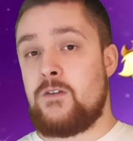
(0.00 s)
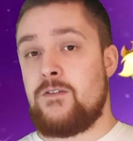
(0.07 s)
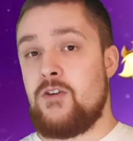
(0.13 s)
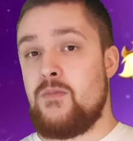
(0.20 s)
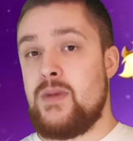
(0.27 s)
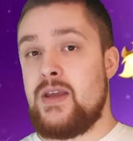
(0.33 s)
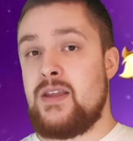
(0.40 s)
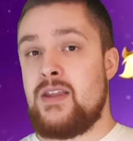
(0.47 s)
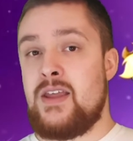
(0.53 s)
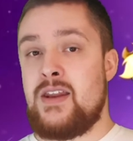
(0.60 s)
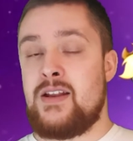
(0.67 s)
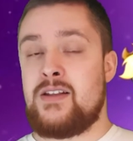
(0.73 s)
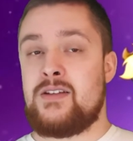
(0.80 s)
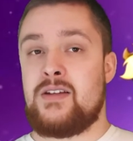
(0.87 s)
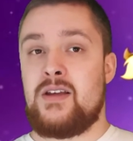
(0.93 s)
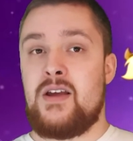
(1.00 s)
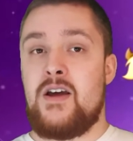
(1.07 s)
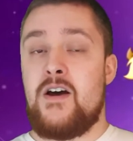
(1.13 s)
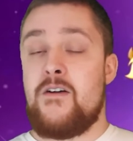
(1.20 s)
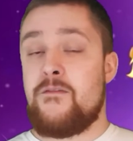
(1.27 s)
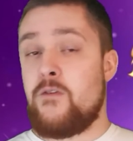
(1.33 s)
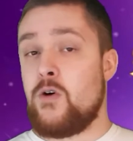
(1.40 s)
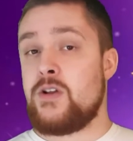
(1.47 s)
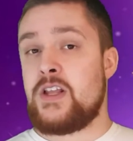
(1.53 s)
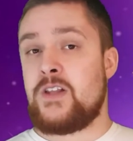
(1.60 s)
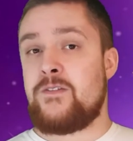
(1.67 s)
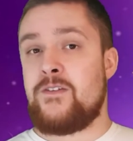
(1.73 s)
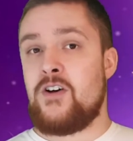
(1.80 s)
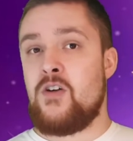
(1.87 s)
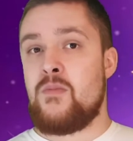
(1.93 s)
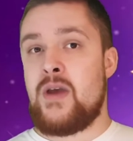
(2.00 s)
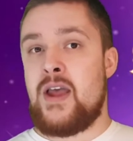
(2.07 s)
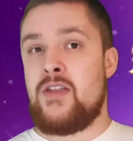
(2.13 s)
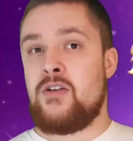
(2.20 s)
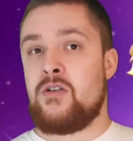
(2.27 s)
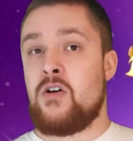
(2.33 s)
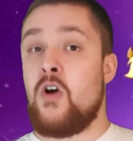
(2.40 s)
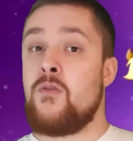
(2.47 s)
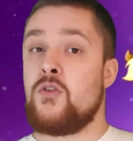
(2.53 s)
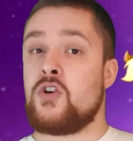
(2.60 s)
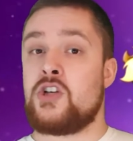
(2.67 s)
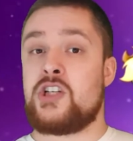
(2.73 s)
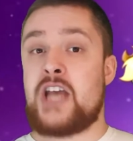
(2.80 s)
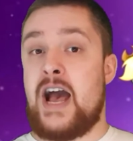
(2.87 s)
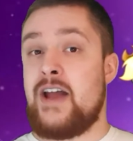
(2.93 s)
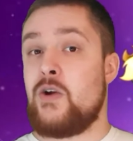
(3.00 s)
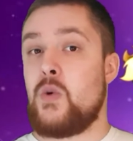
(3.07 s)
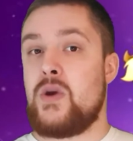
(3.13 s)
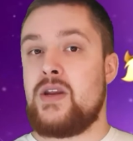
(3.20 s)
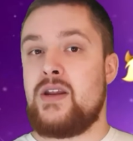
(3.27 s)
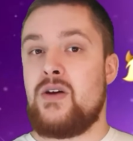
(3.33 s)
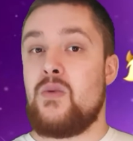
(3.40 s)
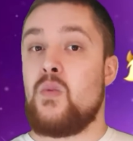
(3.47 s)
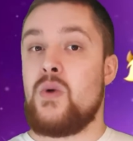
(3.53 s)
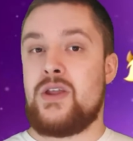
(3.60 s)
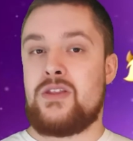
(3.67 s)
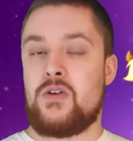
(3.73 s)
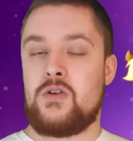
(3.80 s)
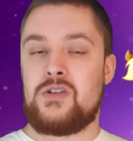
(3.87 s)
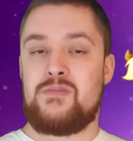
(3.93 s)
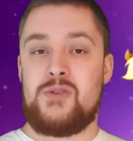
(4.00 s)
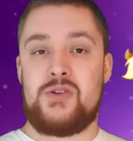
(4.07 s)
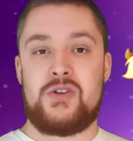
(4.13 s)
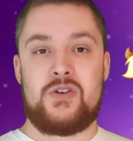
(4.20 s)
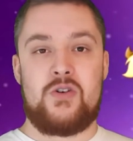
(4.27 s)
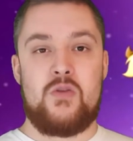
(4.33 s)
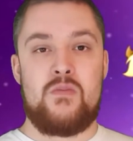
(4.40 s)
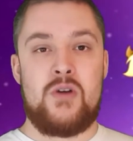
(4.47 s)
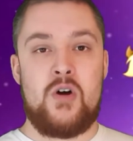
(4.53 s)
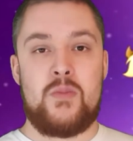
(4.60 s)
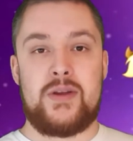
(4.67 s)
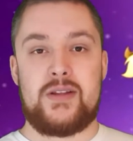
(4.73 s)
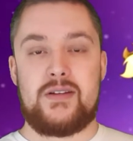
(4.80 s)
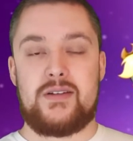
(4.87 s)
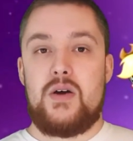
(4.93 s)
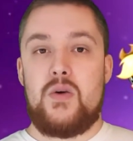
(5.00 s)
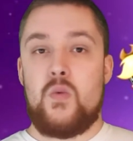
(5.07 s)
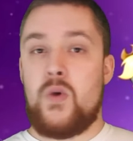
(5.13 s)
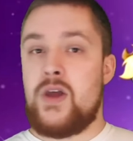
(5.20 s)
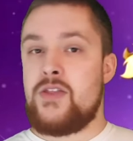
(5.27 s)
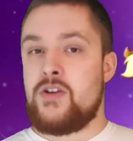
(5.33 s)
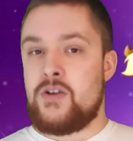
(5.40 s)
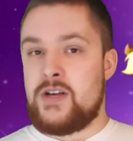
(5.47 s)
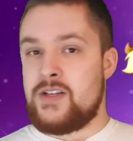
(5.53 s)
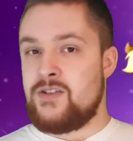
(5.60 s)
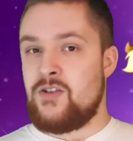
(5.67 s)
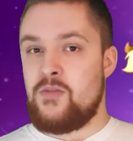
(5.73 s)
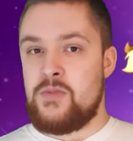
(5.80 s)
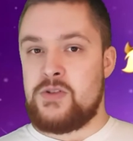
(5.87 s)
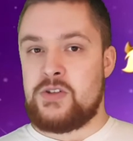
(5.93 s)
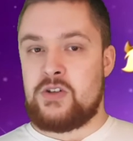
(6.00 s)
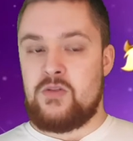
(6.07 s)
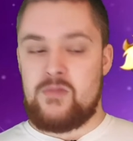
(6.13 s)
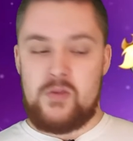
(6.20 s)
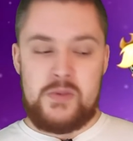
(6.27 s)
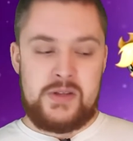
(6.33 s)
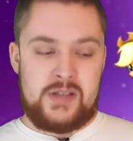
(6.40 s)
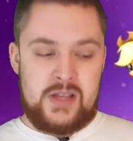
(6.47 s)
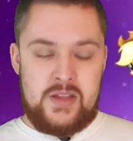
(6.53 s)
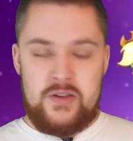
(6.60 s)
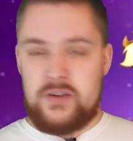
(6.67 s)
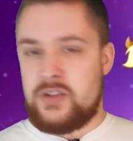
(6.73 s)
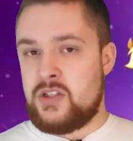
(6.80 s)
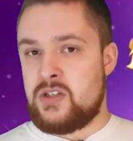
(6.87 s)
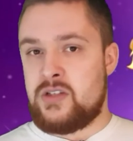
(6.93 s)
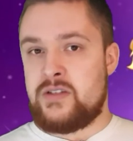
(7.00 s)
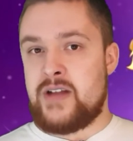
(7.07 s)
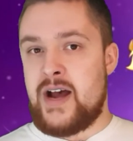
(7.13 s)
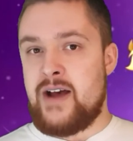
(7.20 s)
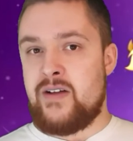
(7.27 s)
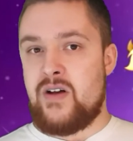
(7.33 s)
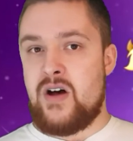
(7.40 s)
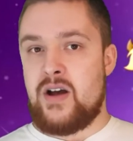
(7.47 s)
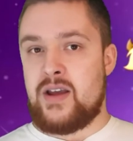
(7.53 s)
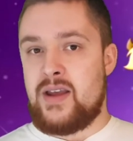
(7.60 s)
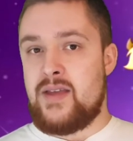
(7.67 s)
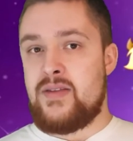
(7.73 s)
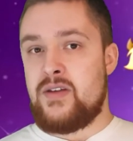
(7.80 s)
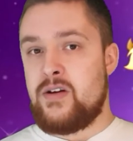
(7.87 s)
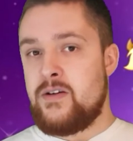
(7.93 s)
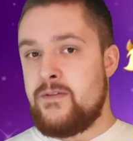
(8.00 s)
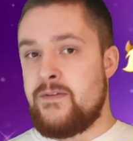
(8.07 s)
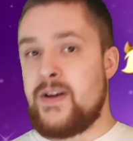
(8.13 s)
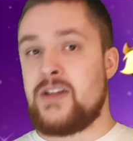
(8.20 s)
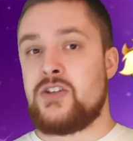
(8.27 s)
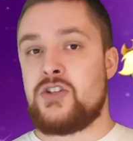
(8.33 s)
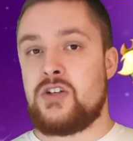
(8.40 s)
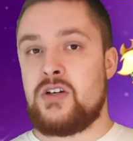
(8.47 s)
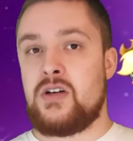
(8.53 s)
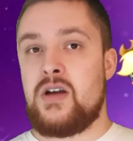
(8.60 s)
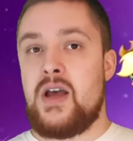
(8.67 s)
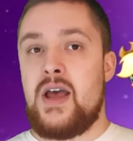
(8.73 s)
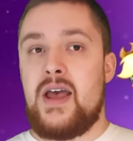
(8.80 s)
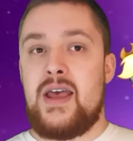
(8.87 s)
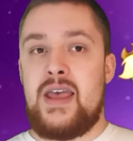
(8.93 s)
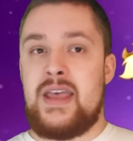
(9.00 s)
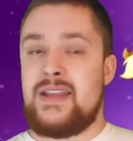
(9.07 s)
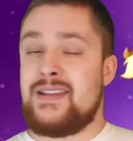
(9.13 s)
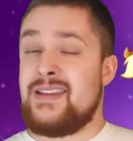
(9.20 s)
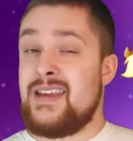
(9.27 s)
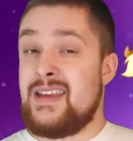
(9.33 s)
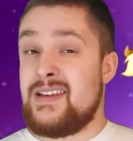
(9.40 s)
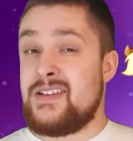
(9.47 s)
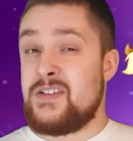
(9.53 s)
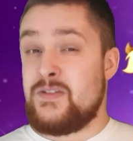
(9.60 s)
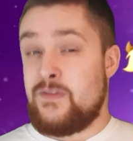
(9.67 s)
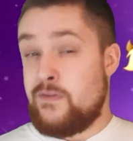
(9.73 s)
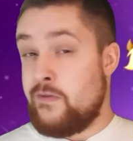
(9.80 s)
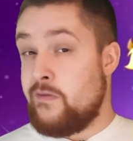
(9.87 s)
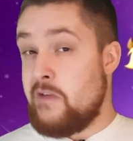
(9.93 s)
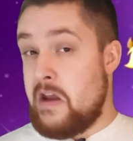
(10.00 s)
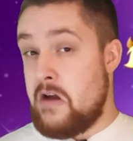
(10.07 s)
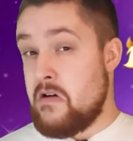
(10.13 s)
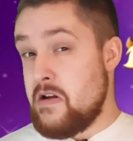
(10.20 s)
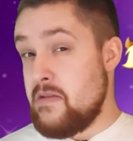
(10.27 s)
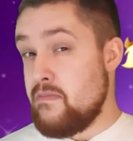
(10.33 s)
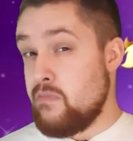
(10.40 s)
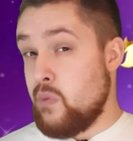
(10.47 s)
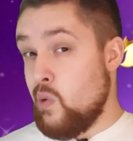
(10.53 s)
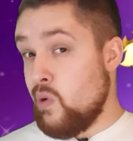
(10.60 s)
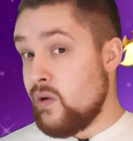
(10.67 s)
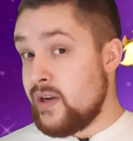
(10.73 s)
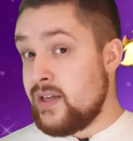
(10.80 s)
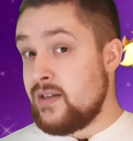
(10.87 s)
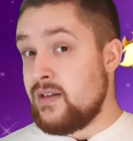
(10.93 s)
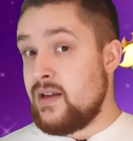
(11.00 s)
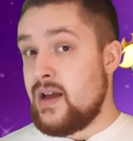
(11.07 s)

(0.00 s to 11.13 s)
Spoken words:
film, and it's for this film, and they're overshadowing it with those musical moments. When there is no musical moments and there's just dialogue and their adventure, it is very boring.